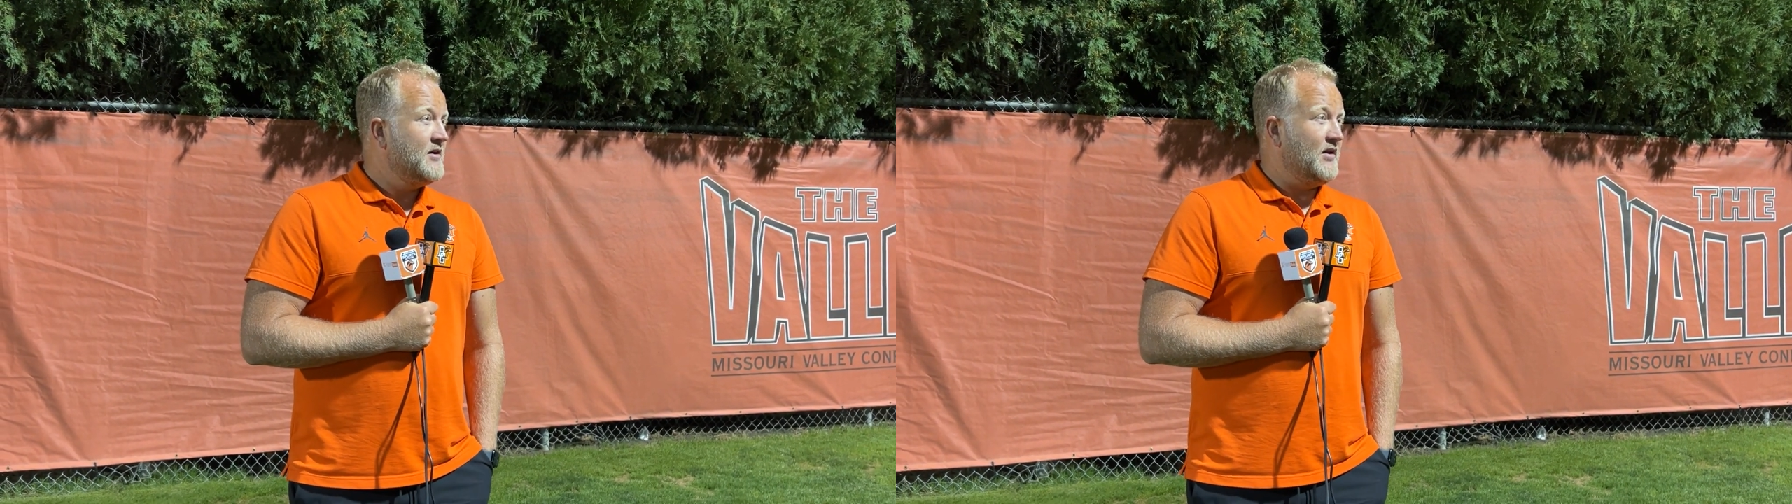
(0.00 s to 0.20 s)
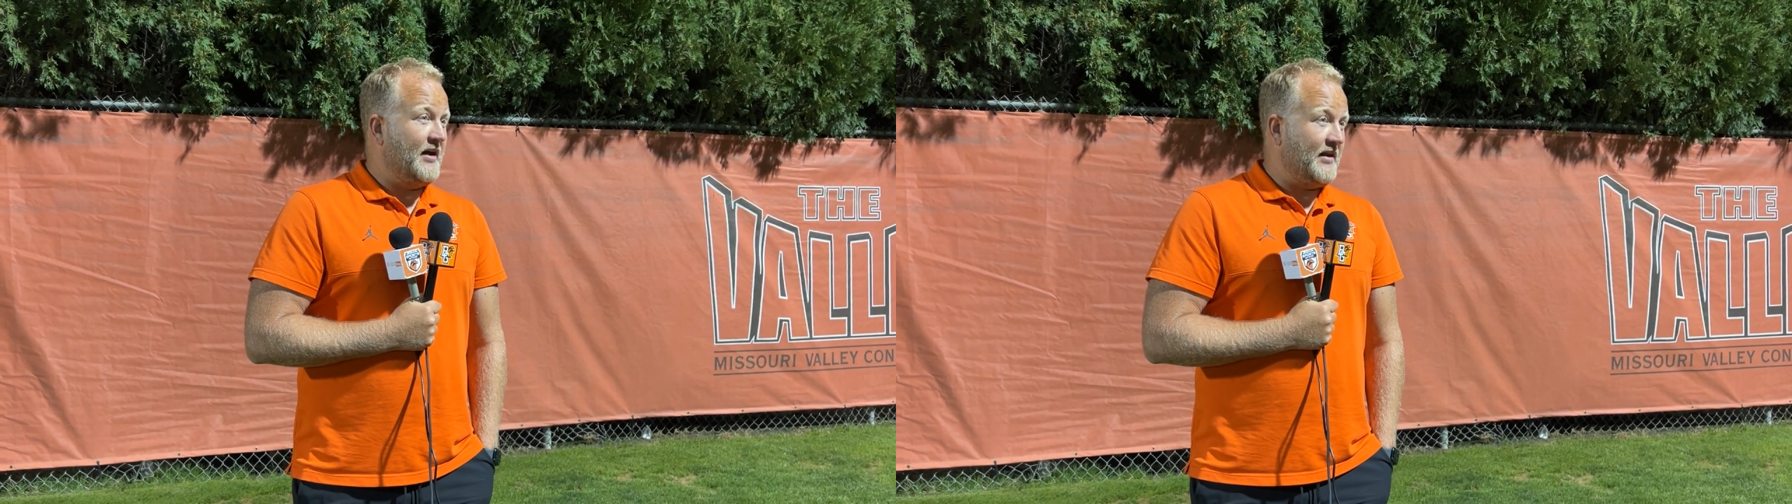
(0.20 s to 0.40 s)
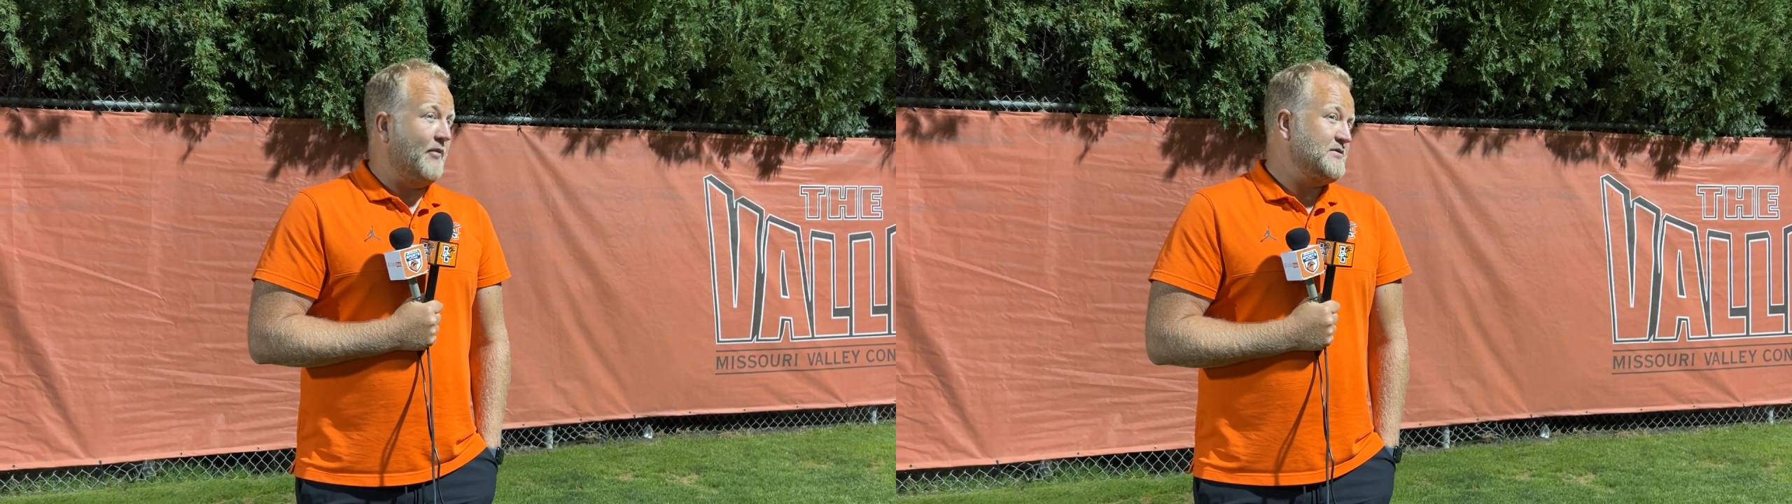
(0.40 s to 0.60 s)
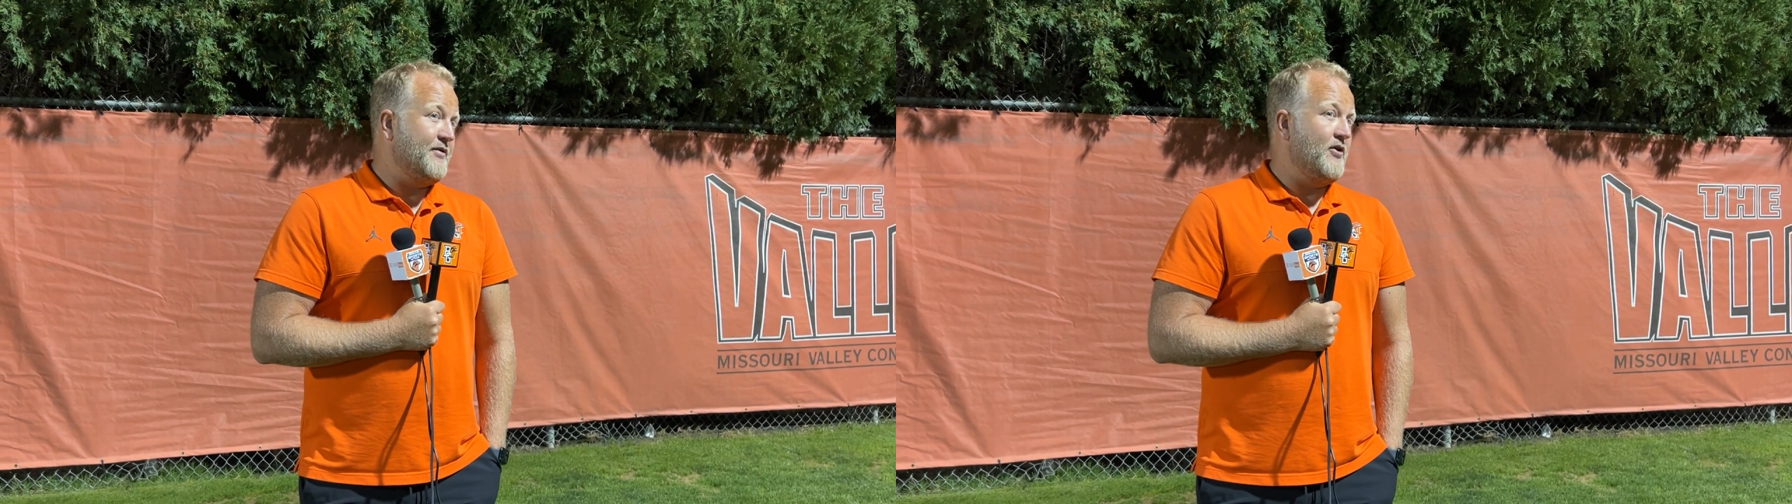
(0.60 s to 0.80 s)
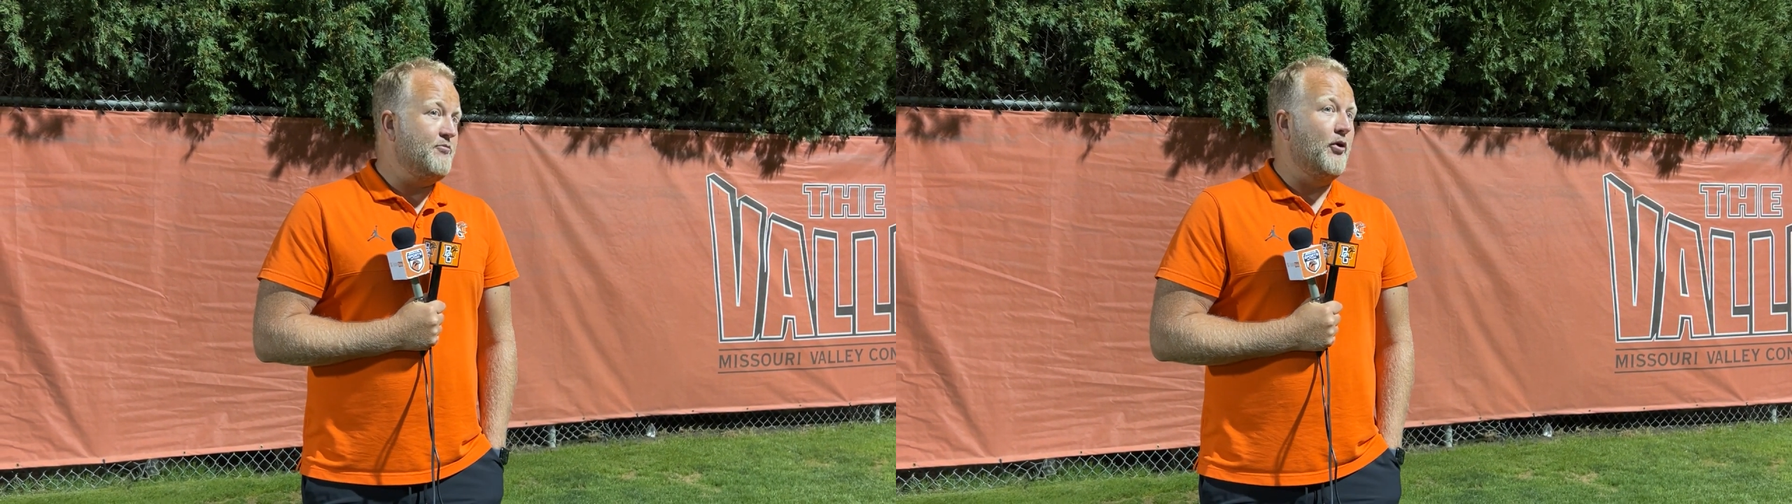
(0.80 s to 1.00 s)
Like that was
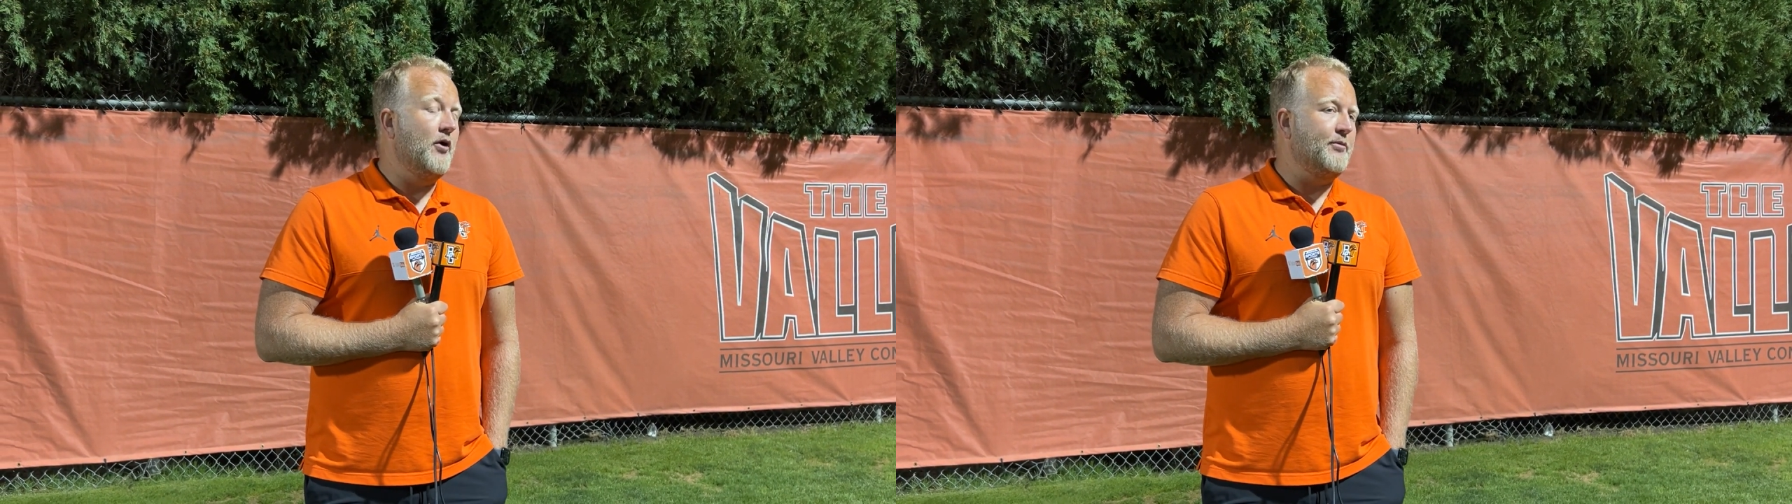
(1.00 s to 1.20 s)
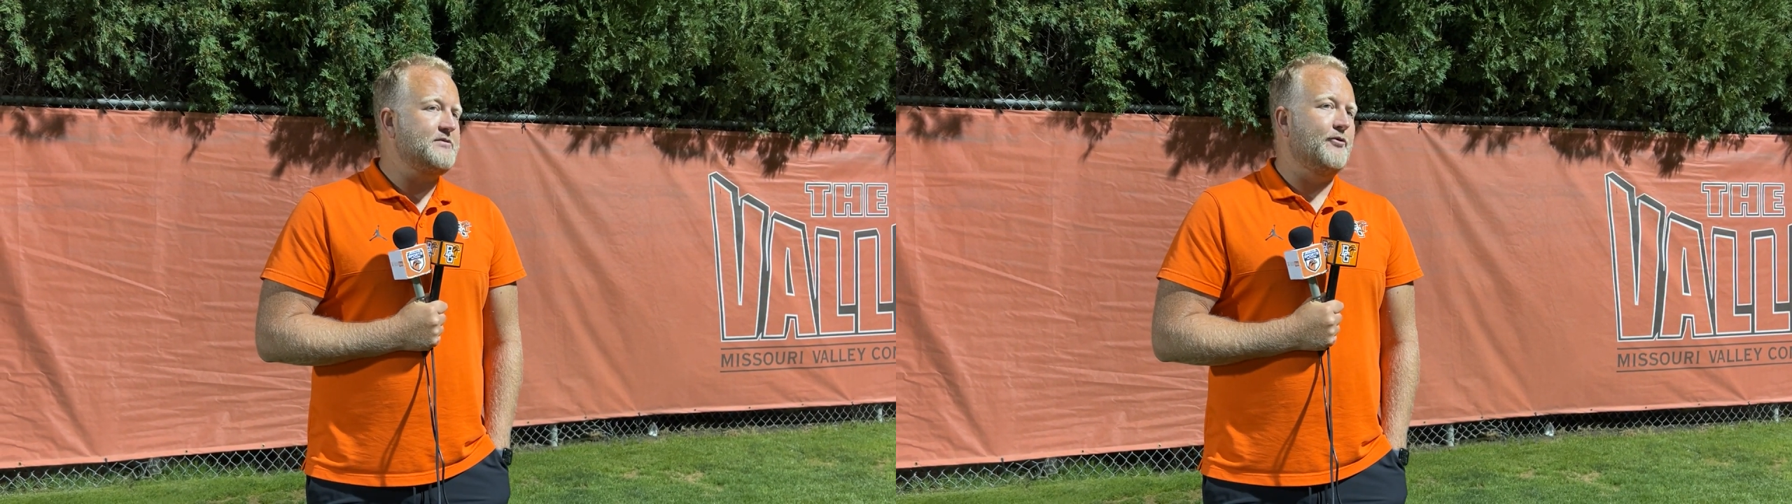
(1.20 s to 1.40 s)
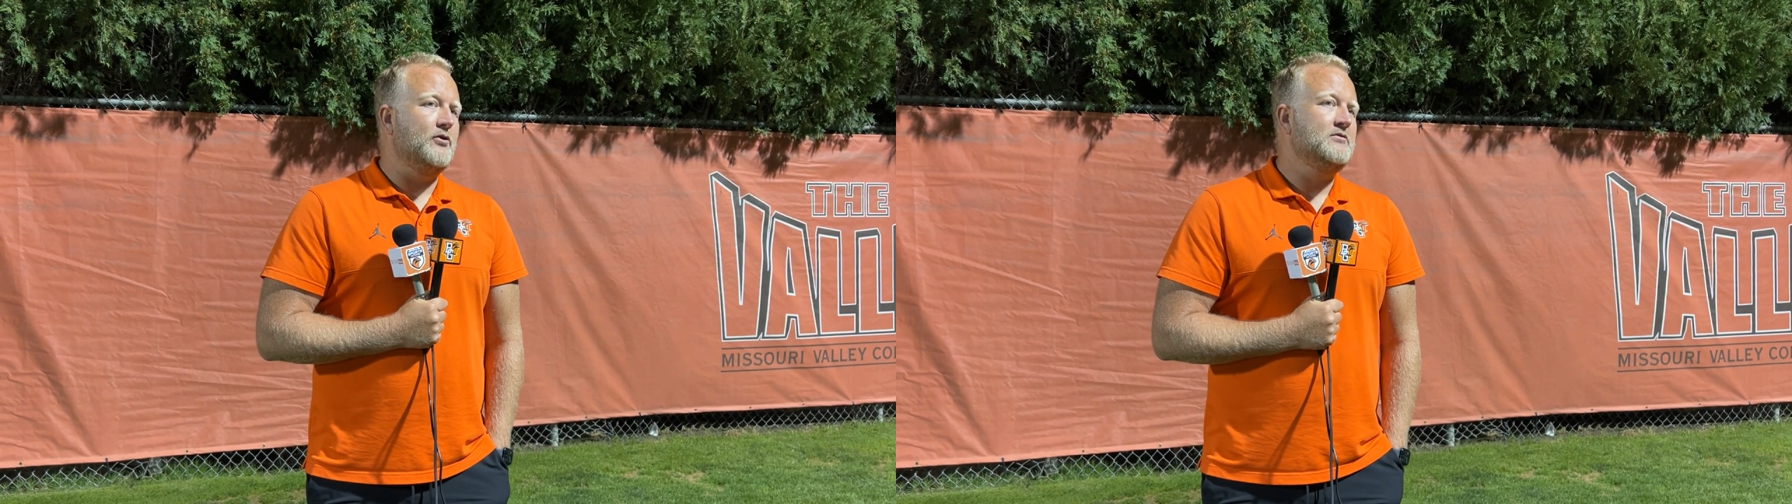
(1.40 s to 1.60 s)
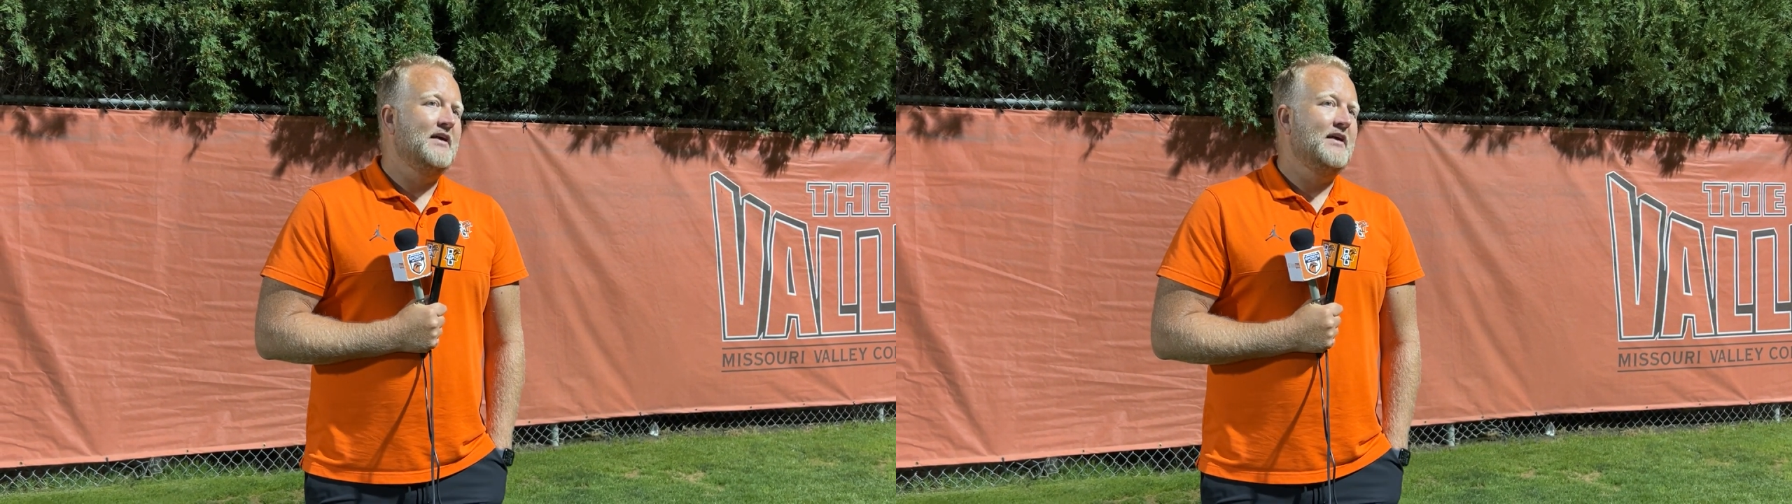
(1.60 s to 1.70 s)
very purposeful.